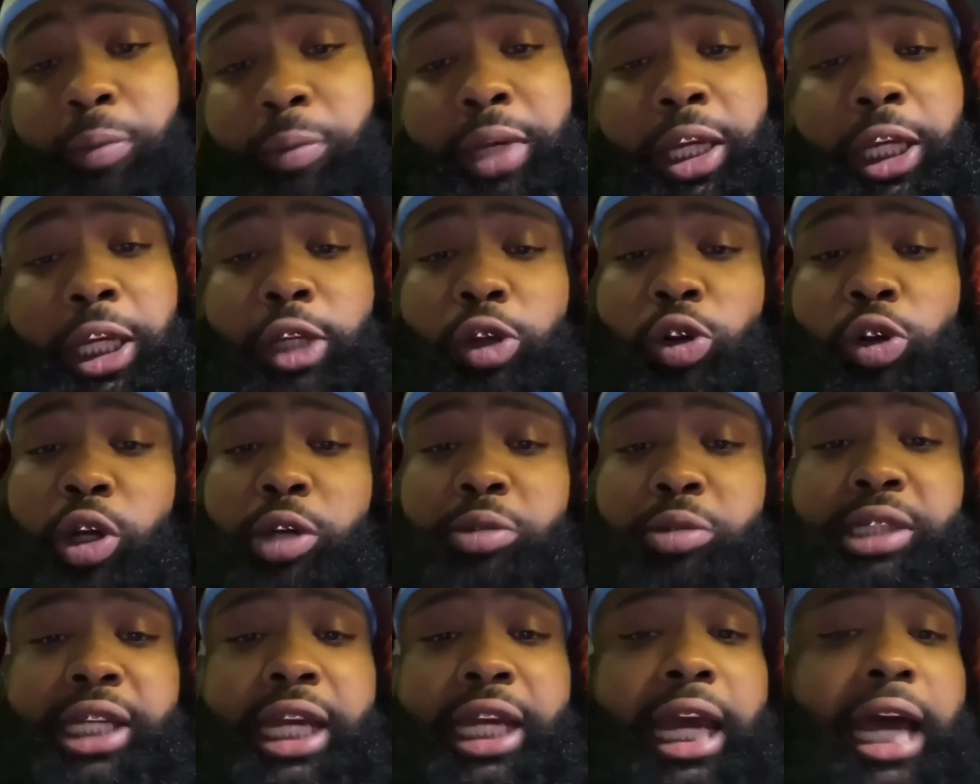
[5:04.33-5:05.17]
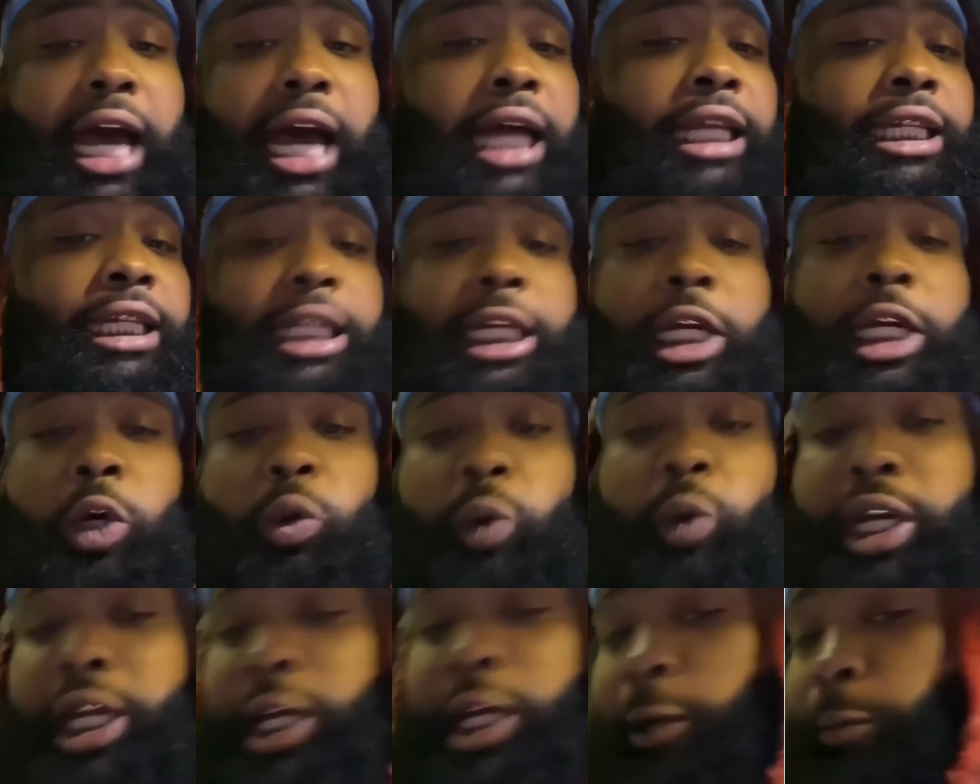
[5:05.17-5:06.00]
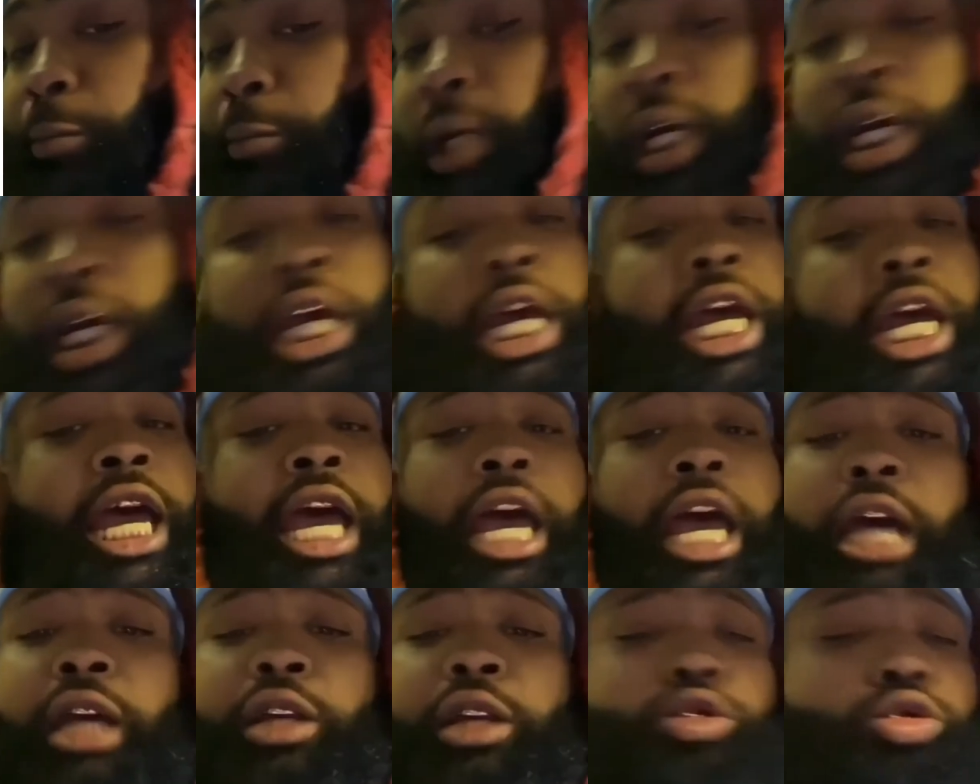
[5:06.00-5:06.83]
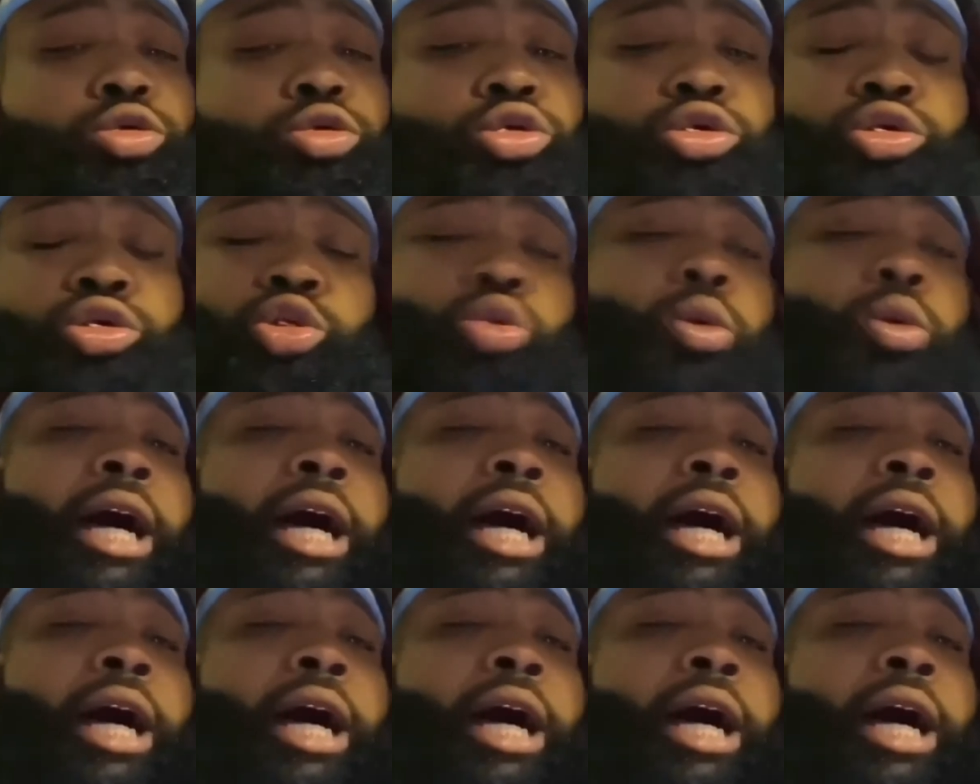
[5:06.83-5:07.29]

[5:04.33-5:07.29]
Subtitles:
they don't think like that in 2020.